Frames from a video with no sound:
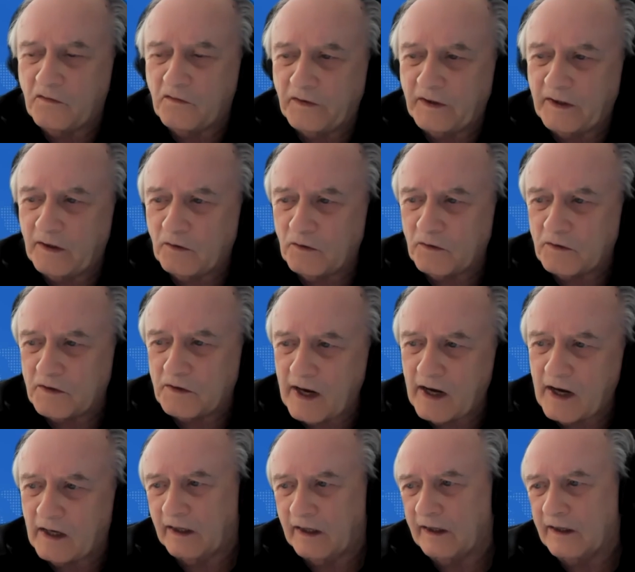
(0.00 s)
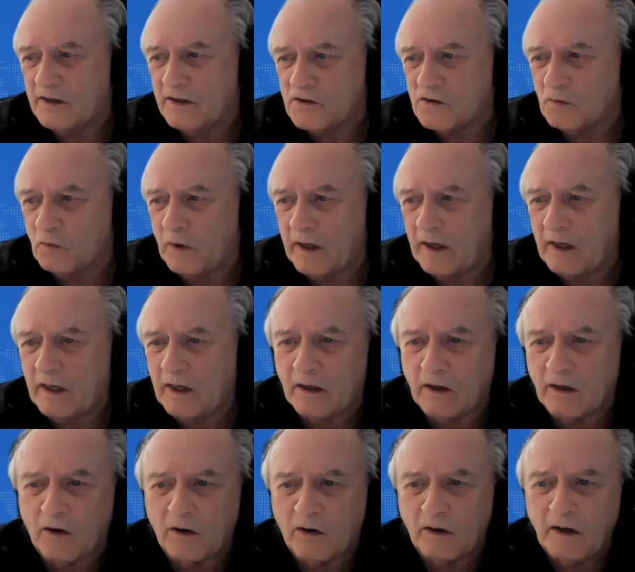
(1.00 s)
and entertaining as we and
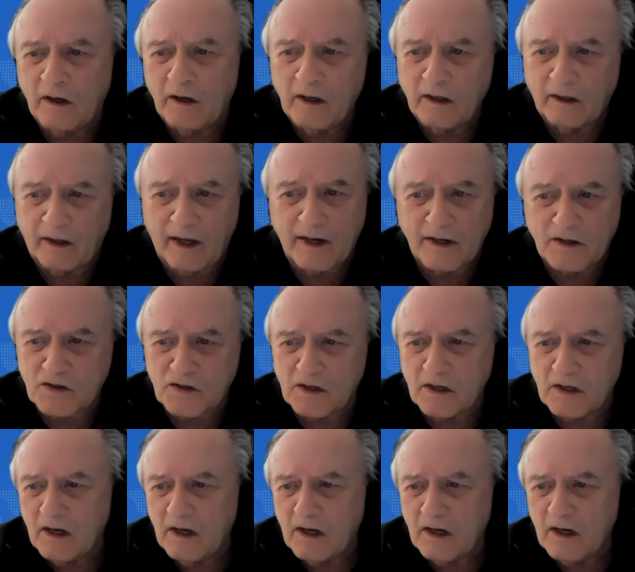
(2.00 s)
our guests